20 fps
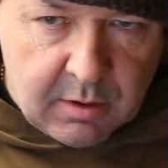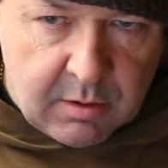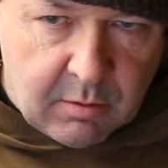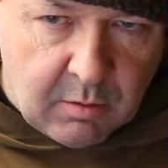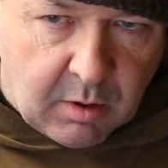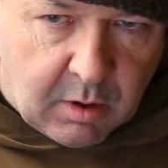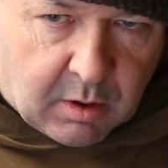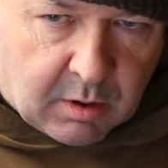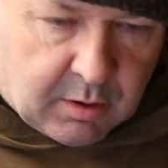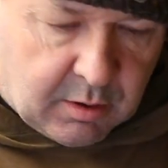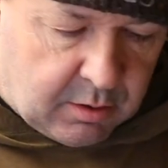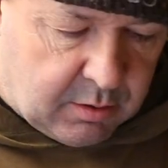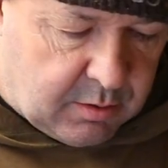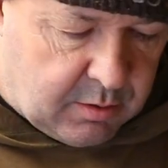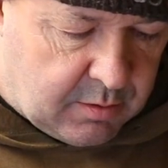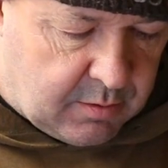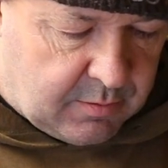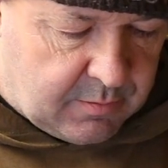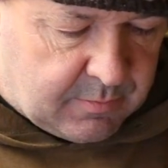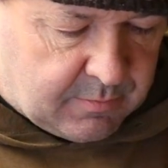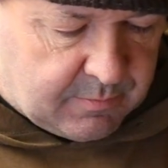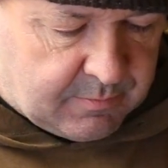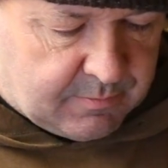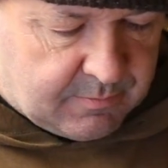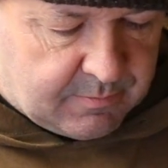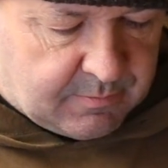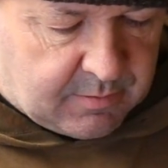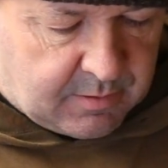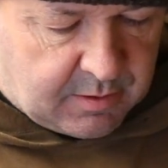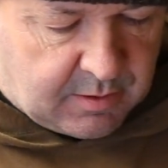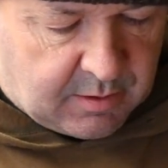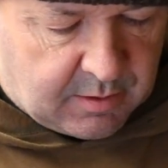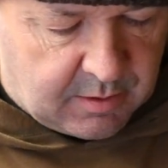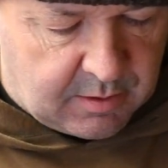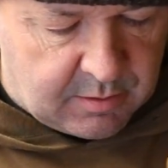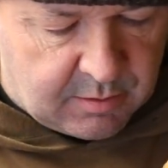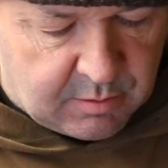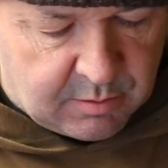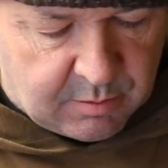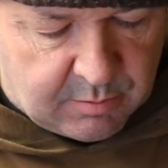our gun,
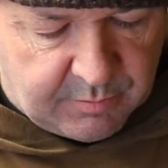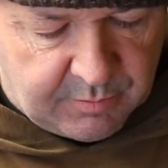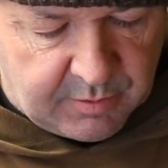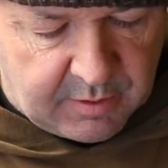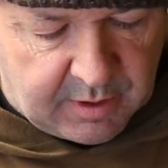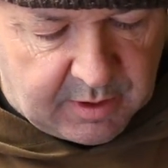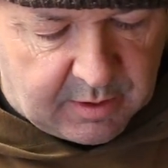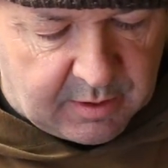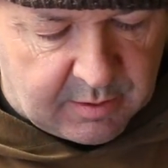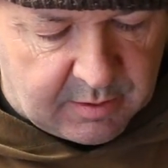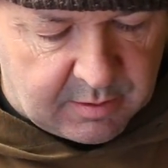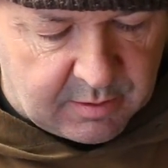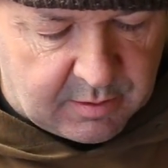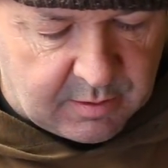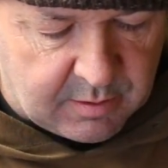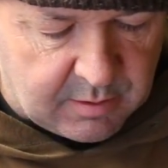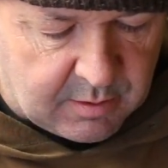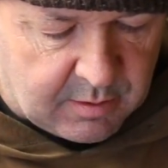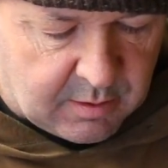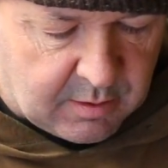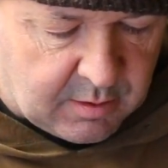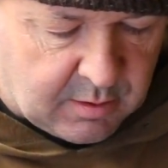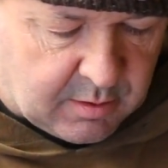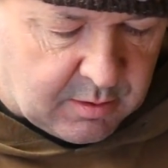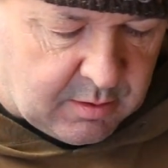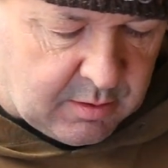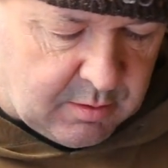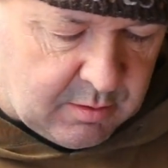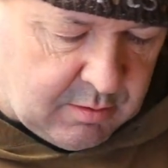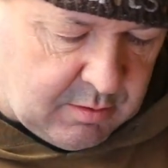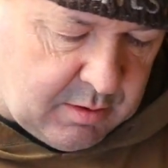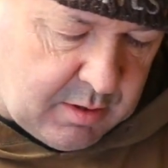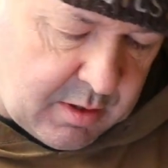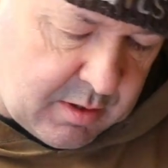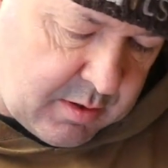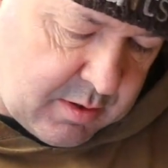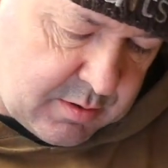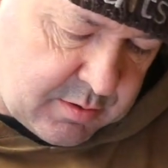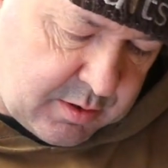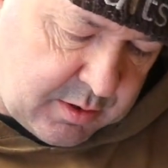and hopefully,
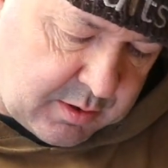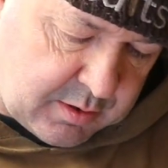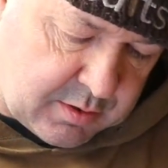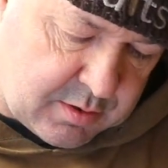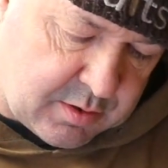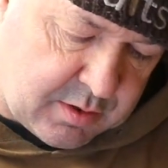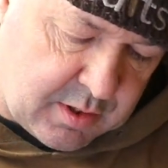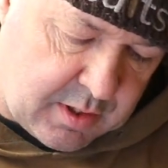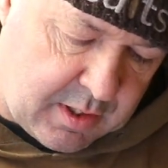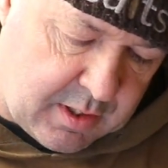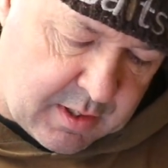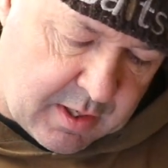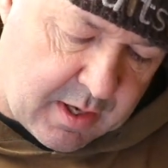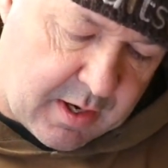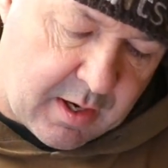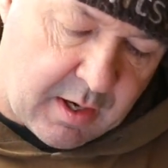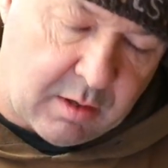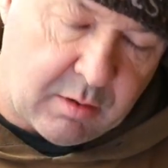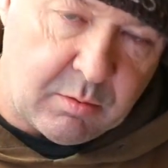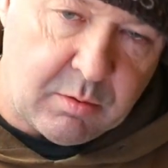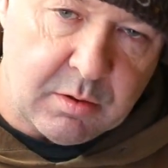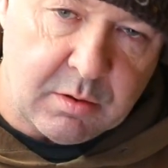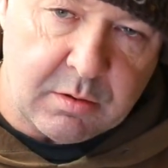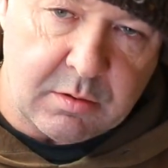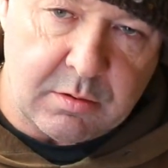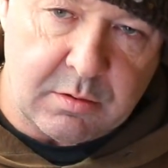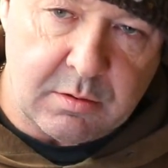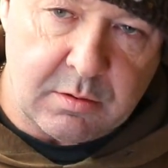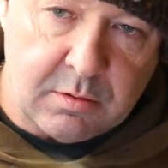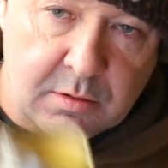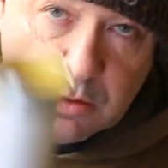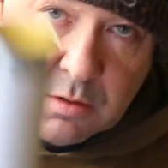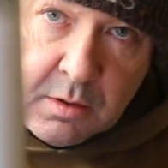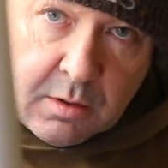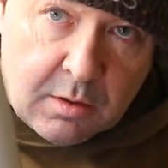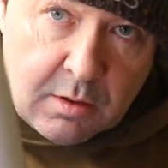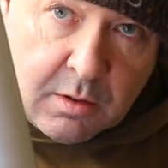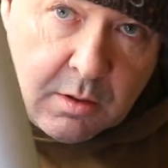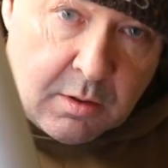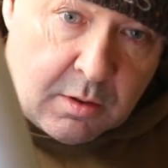and as you can see now,
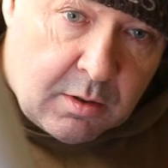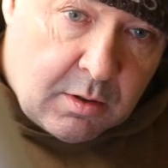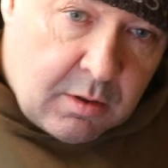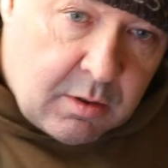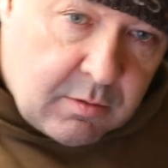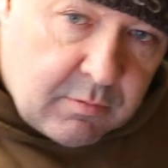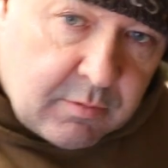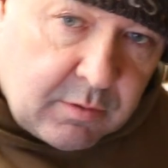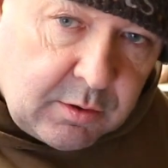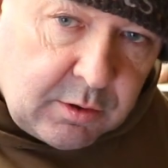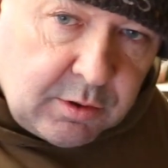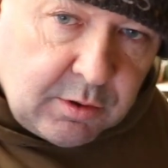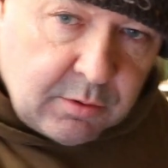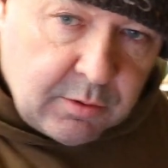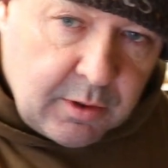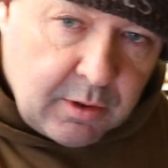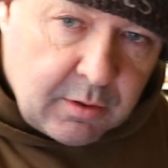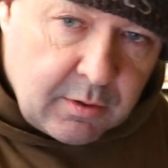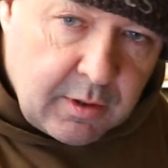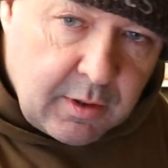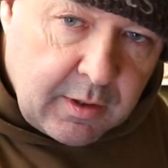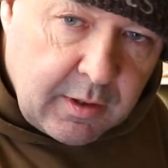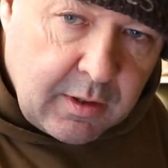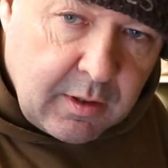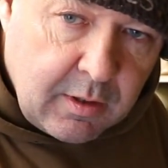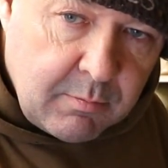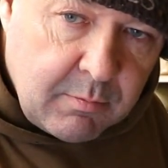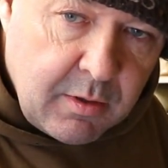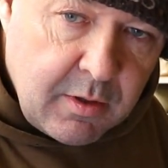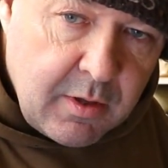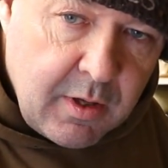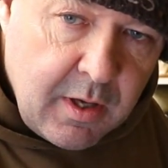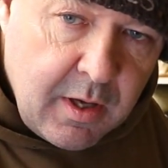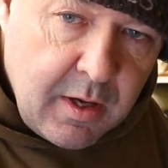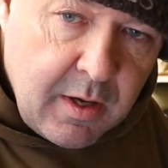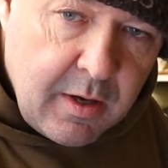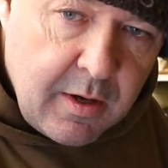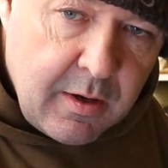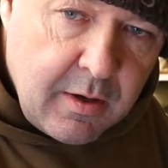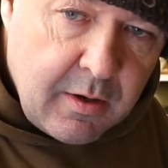I'll show you on that camera
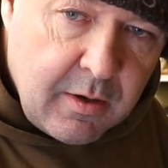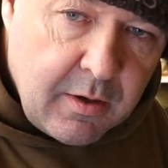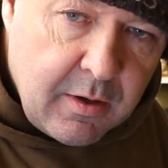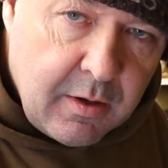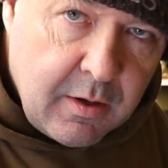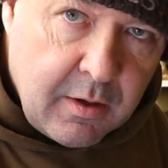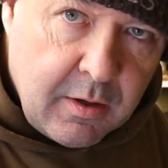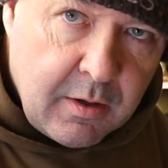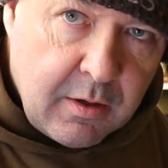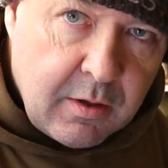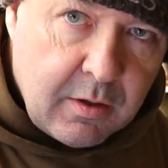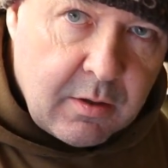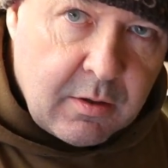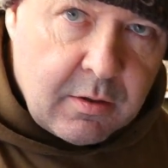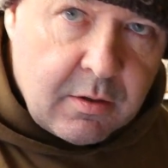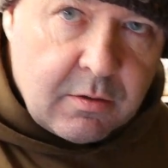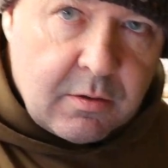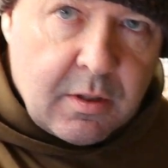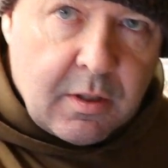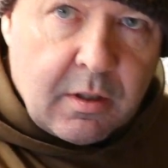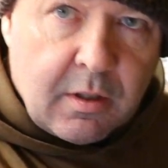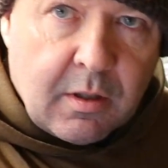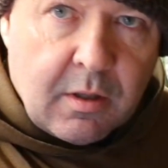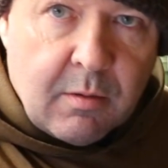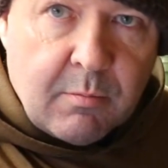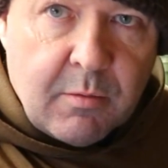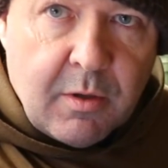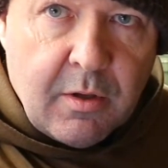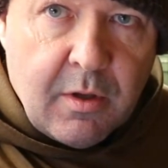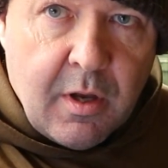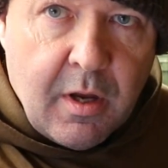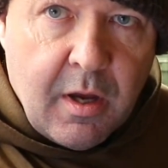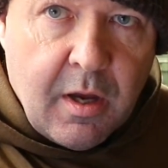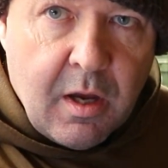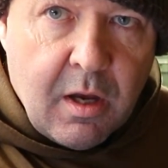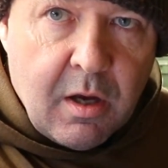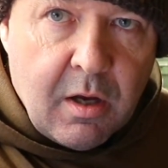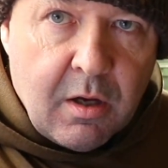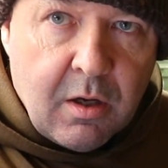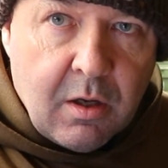there, and on that camera
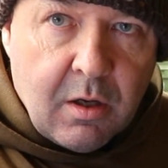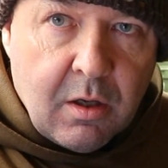there,